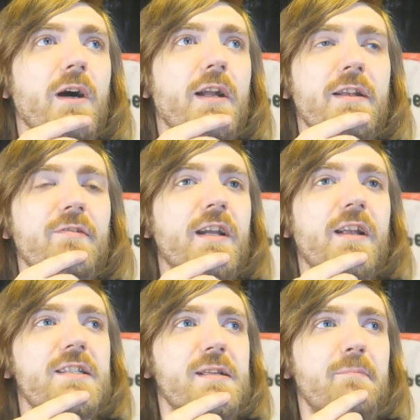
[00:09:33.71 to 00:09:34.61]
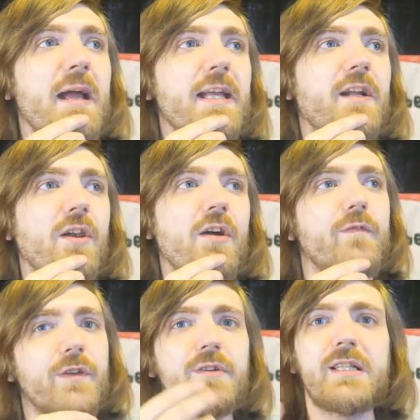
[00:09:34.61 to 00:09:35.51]
But I didn't realise that make
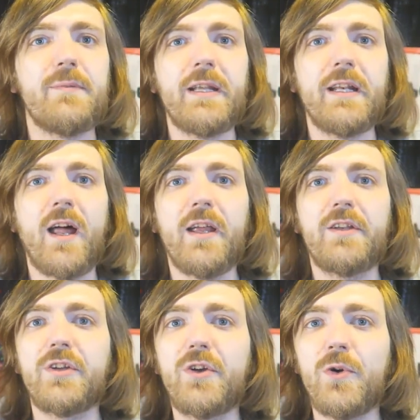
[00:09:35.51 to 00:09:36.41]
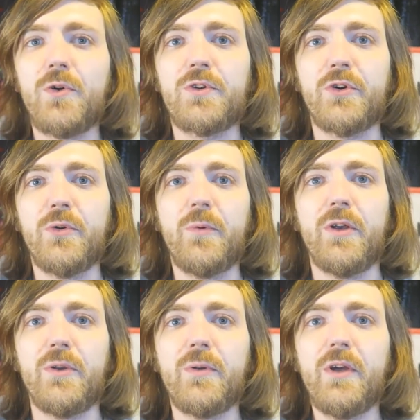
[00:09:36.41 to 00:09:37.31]
love used to mean like to court or
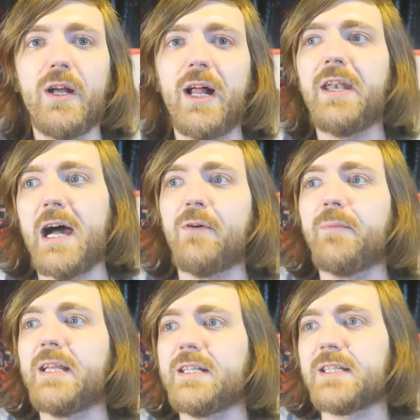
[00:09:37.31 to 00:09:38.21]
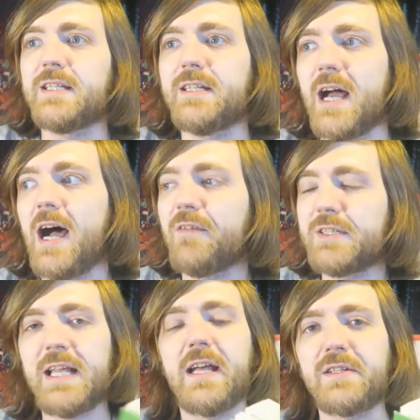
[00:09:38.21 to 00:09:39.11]
woo, and now means to
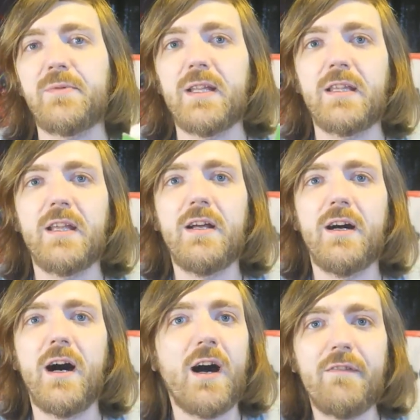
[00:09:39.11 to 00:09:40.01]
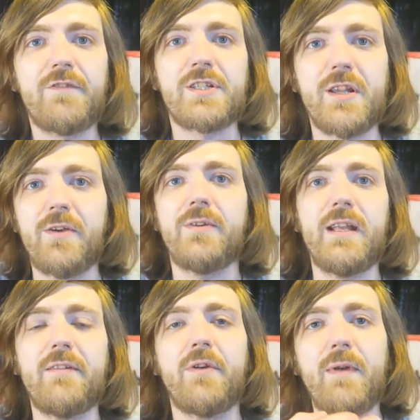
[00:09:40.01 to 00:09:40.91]
have sex with. I've just
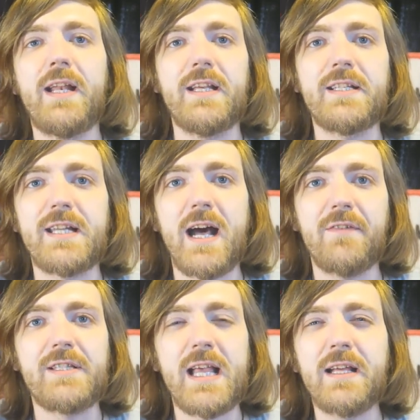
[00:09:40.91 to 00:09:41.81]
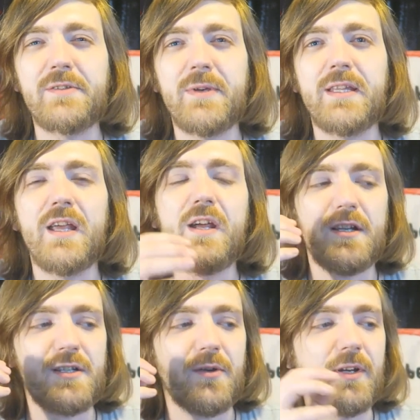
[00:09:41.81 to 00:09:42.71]
only ever read it as to have sex with,
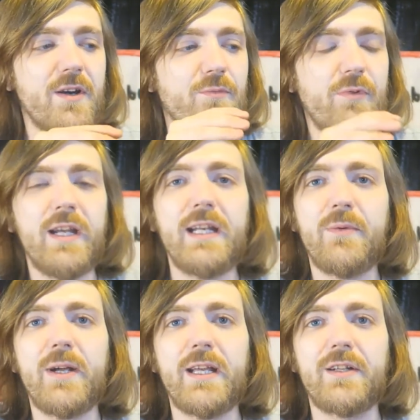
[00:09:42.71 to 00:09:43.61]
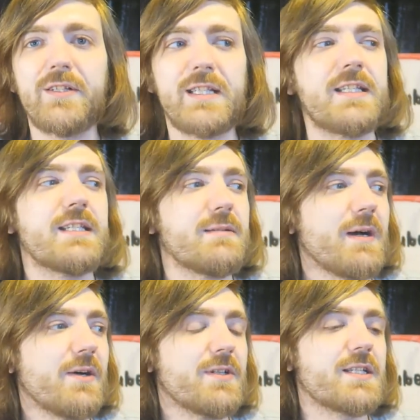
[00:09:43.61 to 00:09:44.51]
so it got really weird because this is
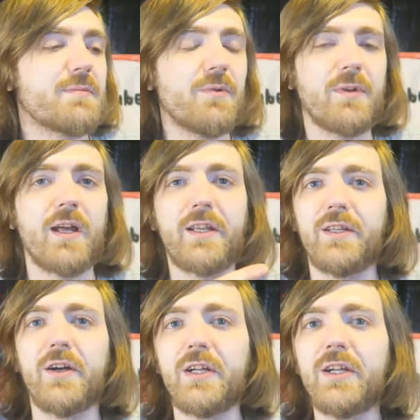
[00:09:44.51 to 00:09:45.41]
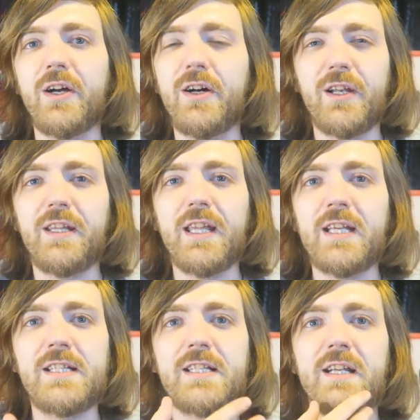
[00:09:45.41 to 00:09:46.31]
about a sm like a young girl in
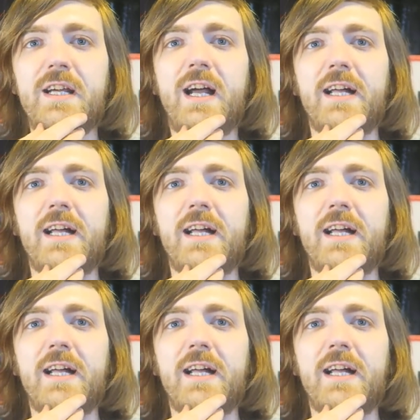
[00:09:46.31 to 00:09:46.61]
this.